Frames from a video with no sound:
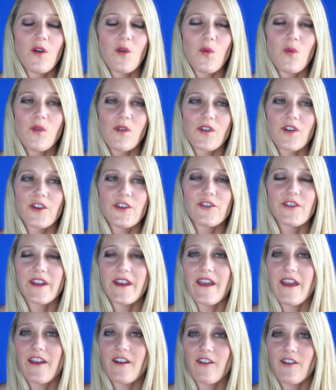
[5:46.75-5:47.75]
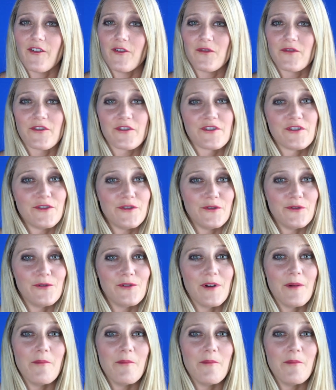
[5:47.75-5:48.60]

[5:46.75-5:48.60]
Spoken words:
or you can head on over to